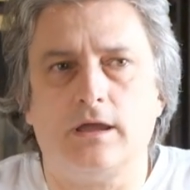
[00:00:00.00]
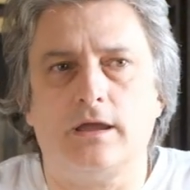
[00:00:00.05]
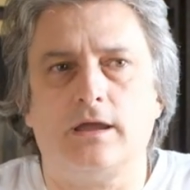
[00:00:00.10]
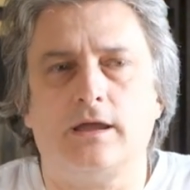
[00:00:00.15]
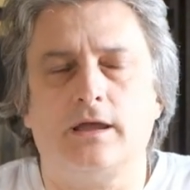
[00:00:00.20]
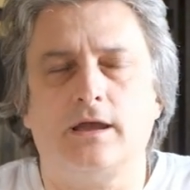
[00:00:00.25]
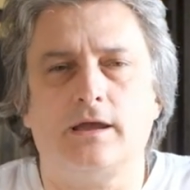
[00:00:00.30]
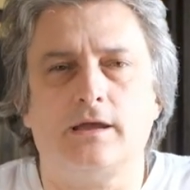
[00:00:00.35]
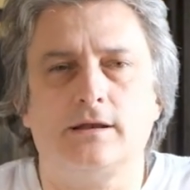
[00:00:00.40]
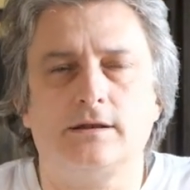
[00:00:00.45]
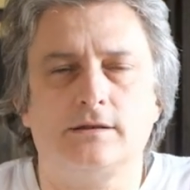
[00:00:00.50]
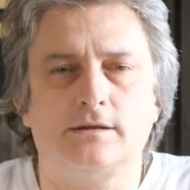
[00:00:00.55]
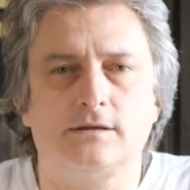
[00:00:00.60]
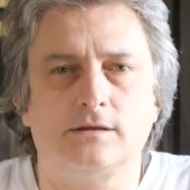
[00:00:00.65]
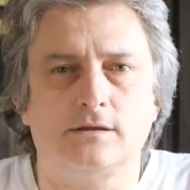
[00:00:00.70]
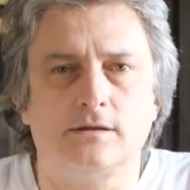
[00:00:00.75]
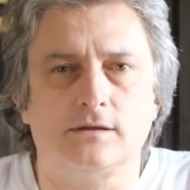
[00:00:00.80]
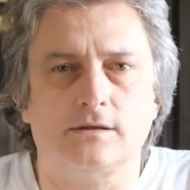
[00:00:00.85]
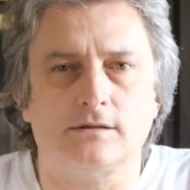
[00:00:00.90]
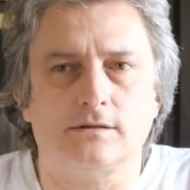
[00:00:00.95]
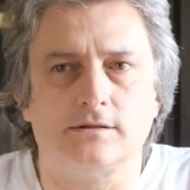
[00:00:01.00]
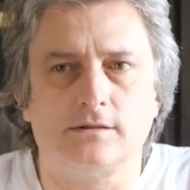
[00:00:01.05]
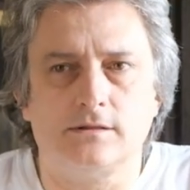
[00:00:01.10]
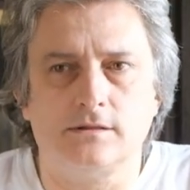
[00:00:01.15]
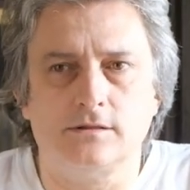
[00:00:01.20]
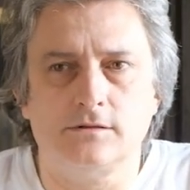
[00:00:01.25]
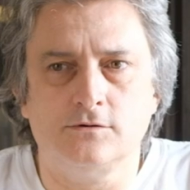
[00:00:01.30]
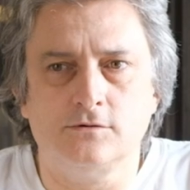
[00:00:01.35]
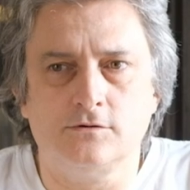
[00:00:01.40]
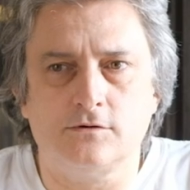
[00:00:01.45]
And the
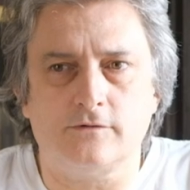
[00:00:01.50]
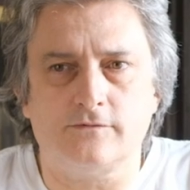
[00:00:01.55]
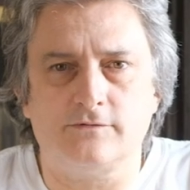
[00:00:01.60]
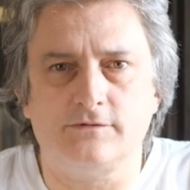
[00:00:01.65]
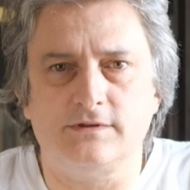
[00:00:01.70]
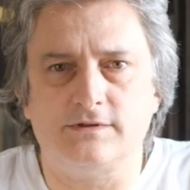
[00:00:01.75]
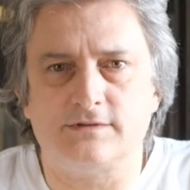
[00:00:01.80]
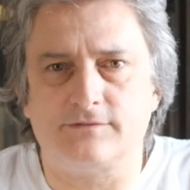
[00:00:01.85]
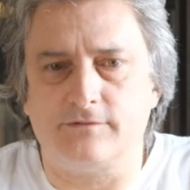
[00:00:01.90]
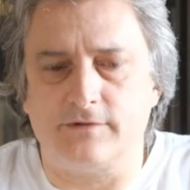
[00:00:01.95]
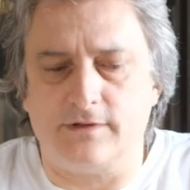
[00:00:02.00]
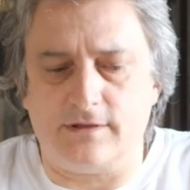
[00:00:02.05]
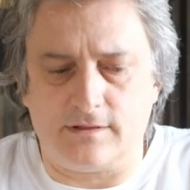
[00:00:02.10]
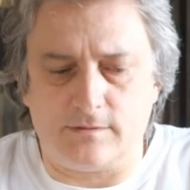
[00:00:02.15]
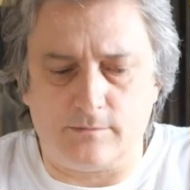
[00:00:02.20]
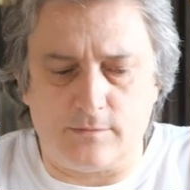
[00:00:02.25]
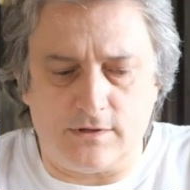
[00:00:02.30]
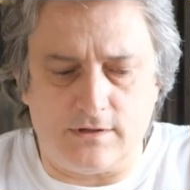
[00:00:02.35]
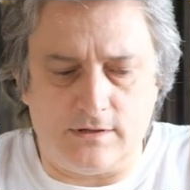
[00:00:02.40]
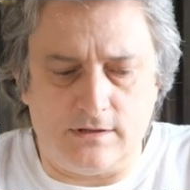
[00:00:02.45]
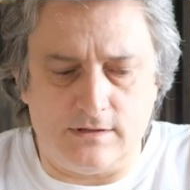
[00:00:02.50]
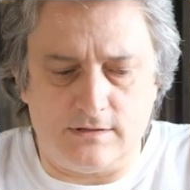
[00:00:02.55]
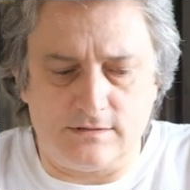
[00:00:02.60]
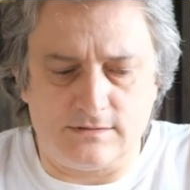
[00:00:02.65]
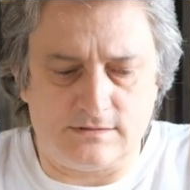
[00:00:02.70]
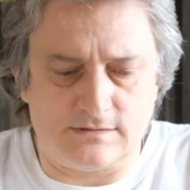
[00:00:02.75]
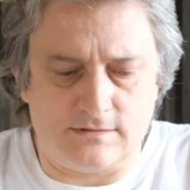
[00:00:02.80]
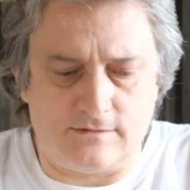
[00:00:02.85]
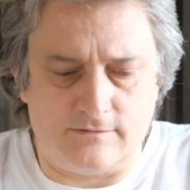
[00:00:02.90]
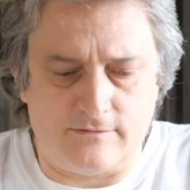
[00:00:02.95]
look of this film
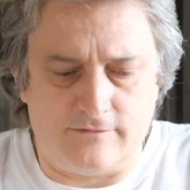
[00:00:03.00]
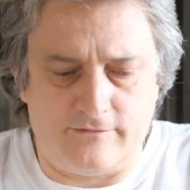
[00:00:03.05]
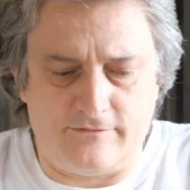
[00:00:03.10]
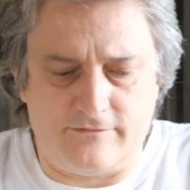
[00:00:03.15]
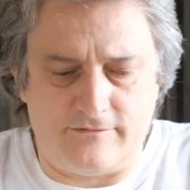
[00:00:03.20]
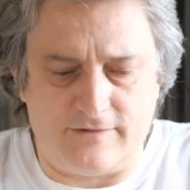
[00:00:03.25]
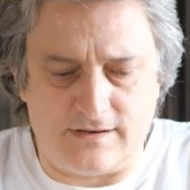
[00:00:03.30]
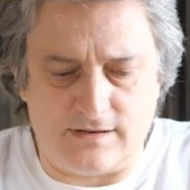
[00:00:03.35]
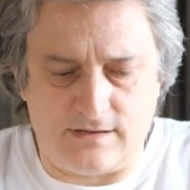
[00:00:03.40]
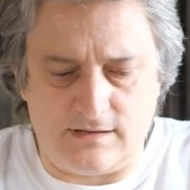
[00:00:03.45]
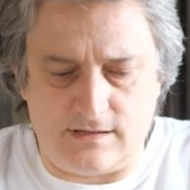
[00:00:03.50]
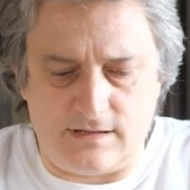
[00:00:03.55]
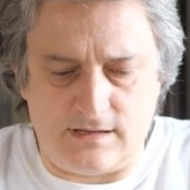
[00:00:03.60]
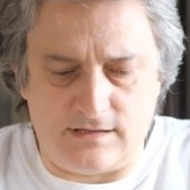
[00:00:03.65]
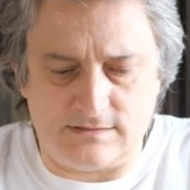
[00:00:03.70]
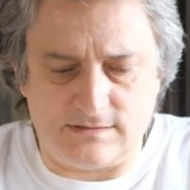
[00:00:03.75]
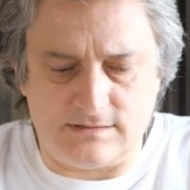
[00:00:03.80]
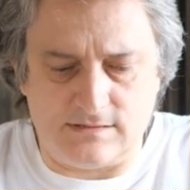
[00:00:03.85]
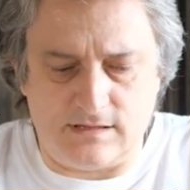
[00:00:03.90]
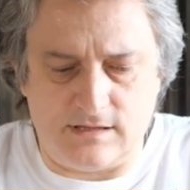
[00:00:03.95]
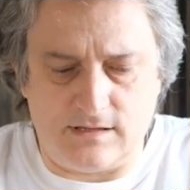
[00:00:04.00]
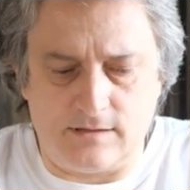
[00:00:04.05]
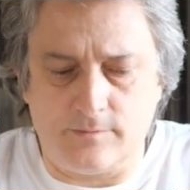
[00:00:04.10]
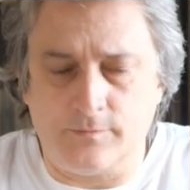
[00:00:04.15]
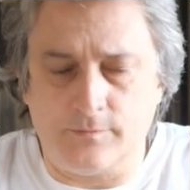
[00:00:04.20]
is fantastic.